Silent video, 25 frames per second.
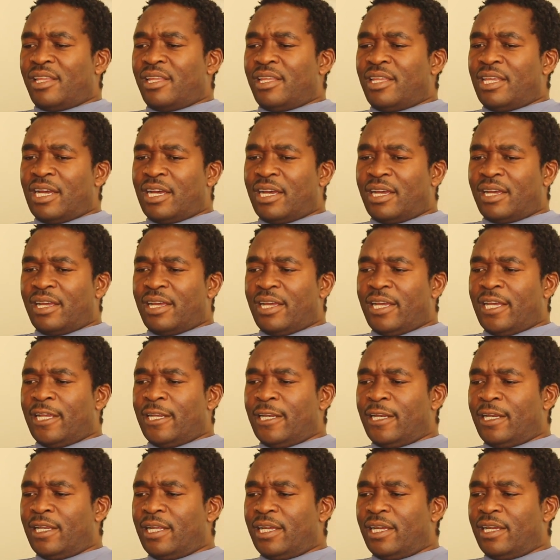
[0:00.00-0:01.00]
yeah
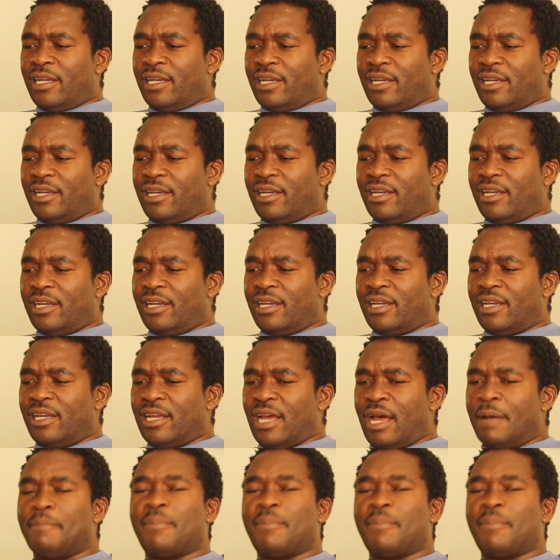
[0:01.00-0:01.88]
and uh,